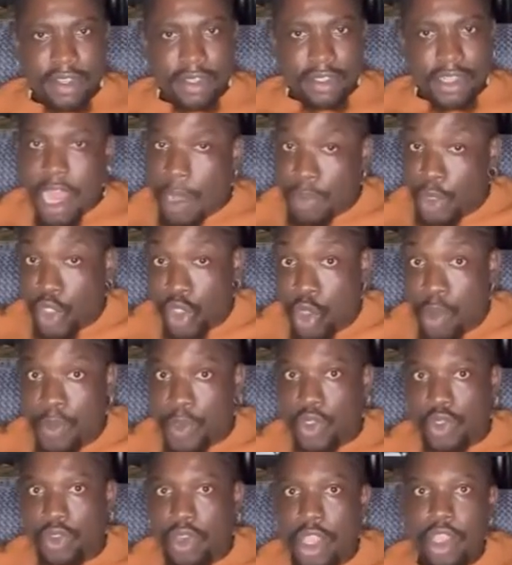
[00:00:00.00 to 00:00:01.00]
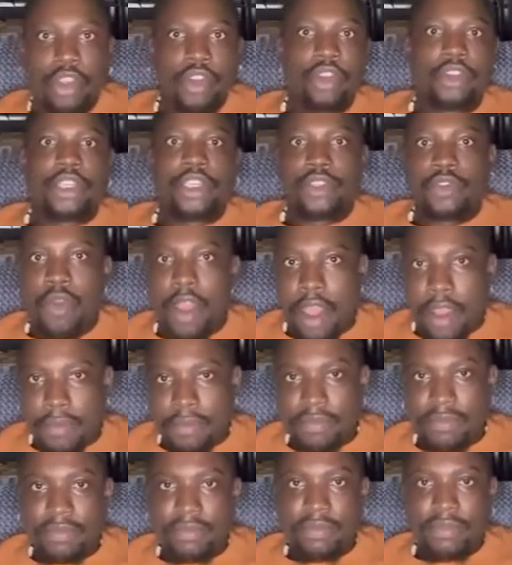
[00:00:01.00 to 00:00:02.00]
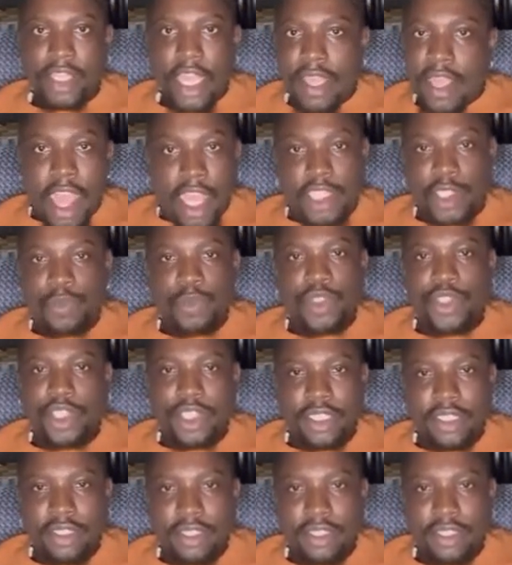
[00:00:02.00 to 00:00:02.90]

That means not be today you don't do one. Ashmusy,